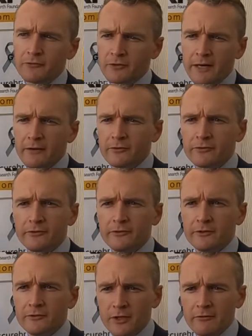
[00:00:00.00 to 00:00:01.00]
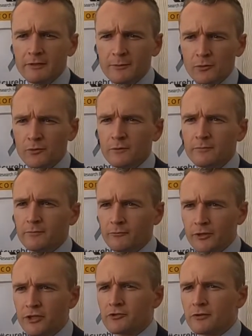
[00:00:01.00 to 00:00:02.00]
after hours is generally more
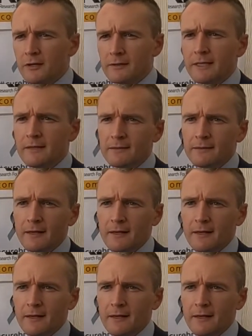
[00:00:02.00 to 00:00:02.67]
registrar-led,